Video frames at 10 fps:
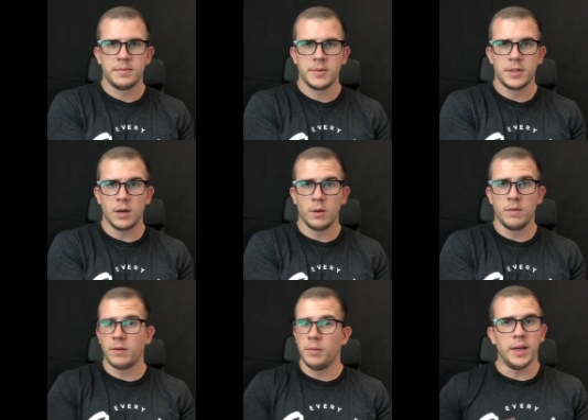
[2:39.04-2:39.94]

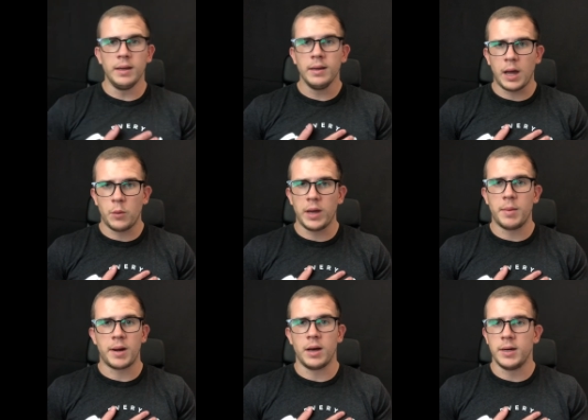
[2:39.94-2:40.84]
So for me, I weigh
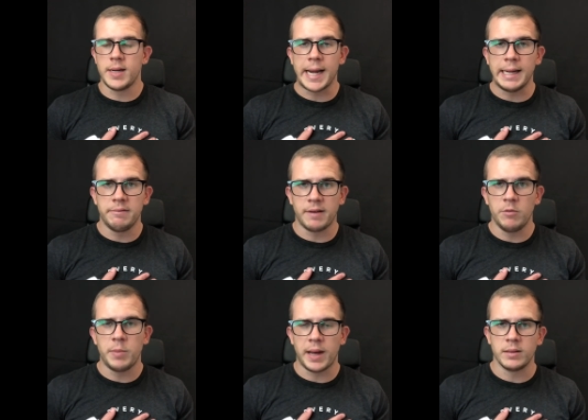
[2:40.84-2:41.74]
about
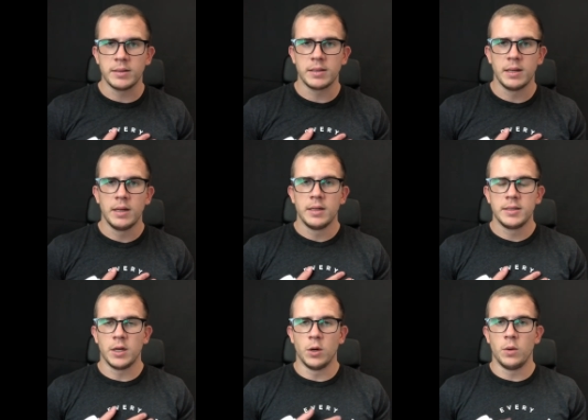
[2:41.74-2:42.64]
185 pounds.
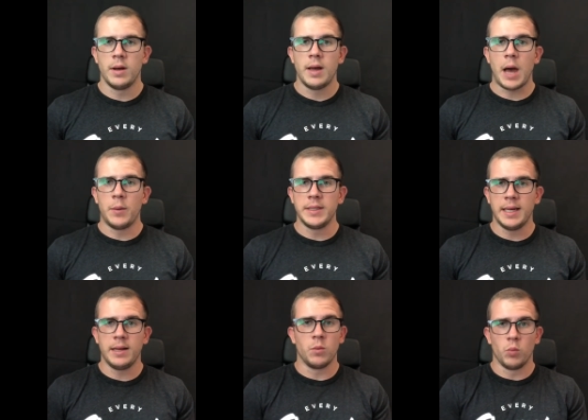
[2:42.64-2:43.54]
So I would
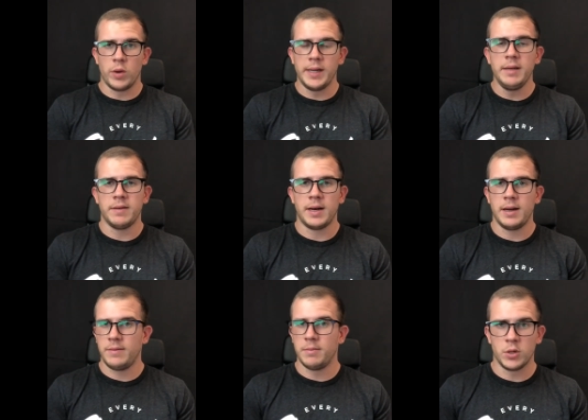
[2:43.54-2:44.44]
take
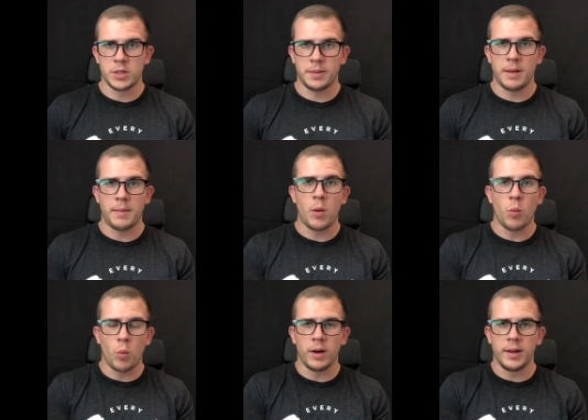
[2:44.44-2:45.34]
185, multiply it by
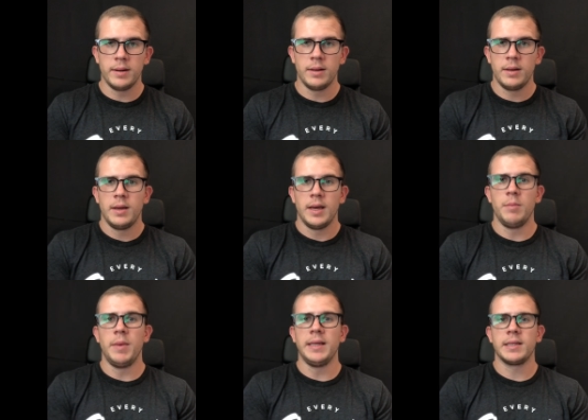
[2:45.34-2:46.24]
1,
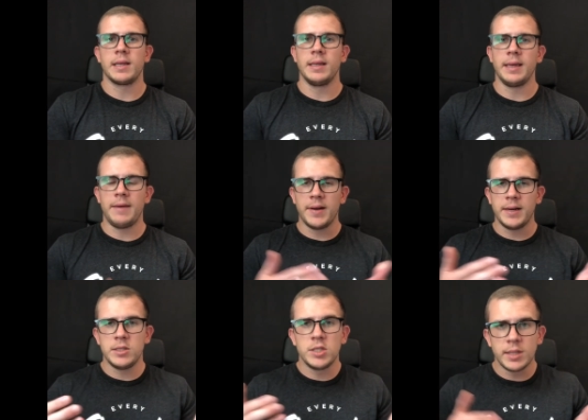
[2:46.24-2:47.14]
and basically a
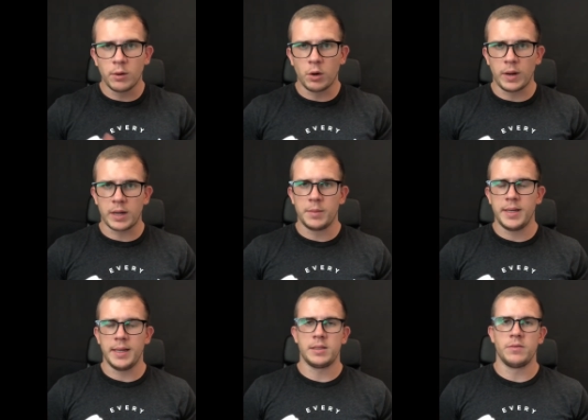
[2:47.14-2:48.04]
very general
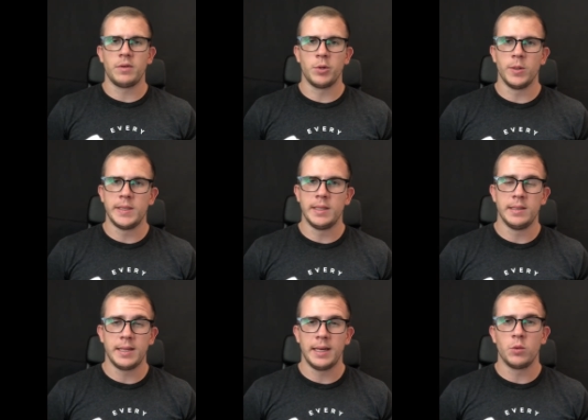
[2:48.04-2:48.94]
recommendation for protein
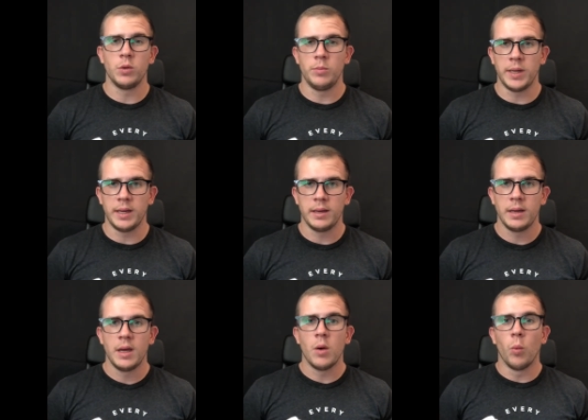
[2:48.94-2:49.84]
intake would
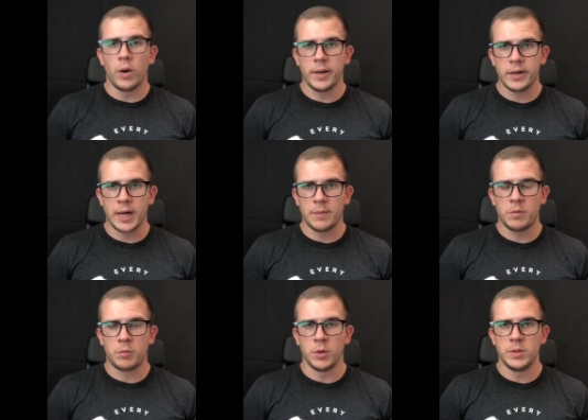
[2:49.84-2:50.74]
be 1 gram
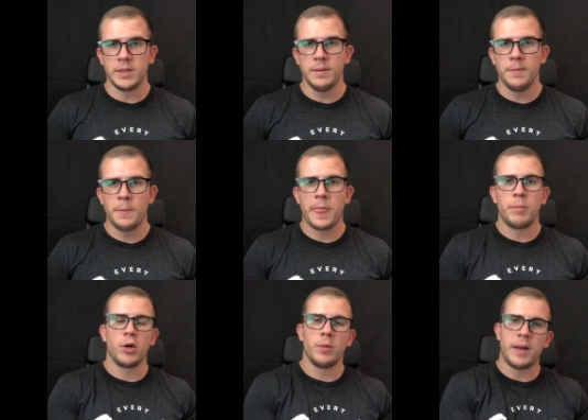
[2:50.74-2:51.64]
of protein
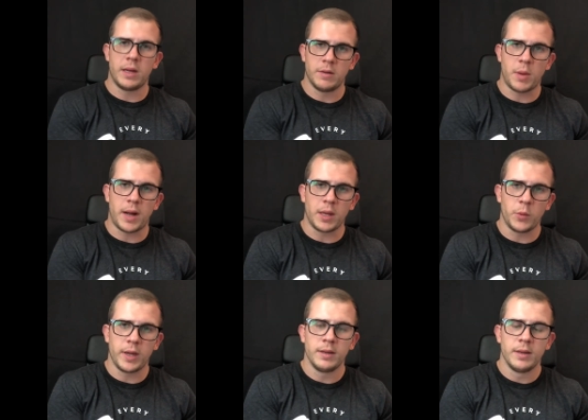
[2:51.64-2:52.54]
per pound of body
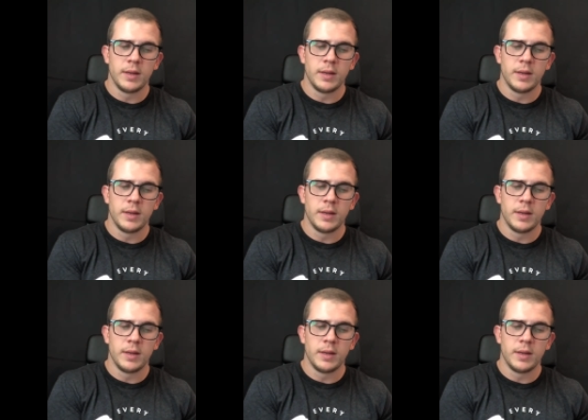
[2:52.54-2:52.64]
weight.